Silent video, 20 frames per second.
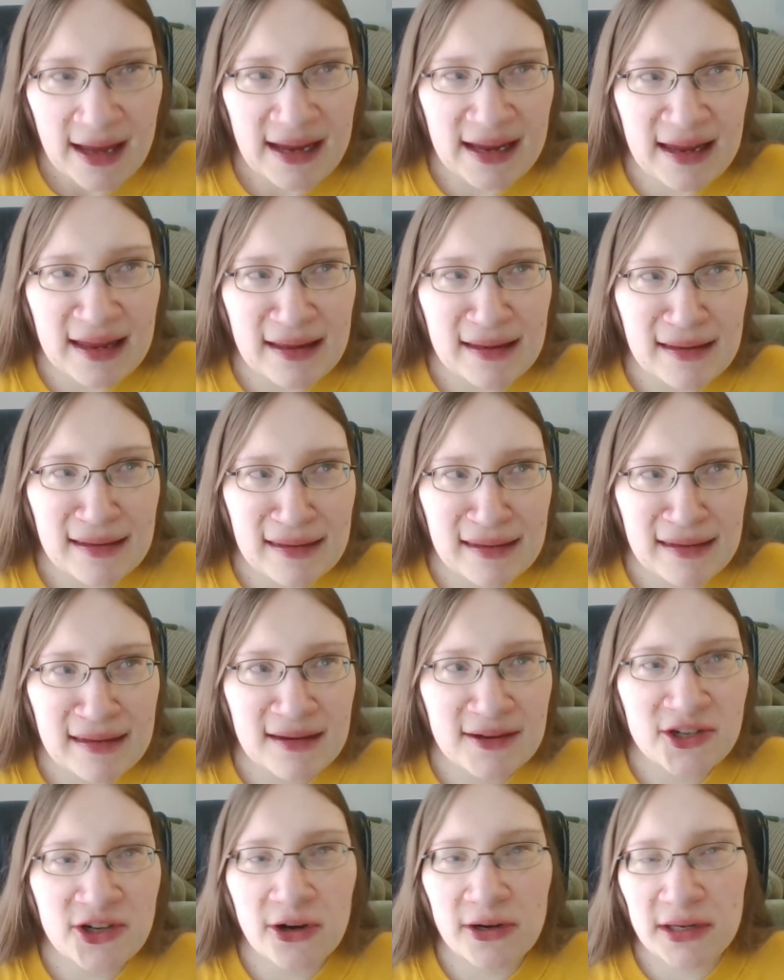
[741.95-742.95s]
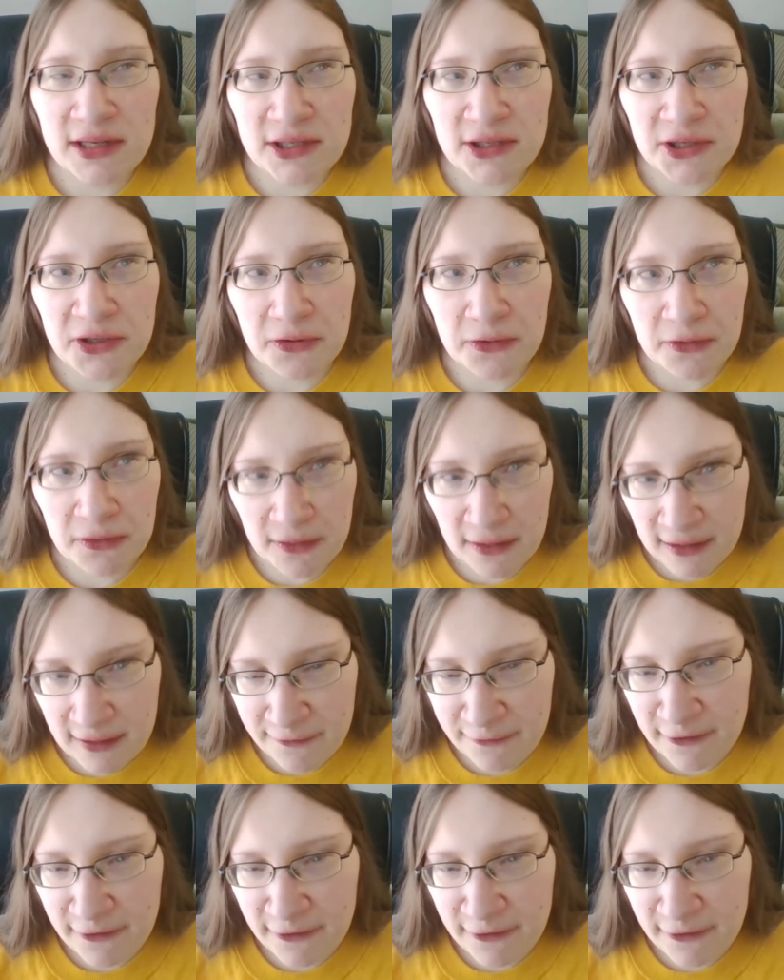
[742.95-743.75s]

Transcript: is turned into a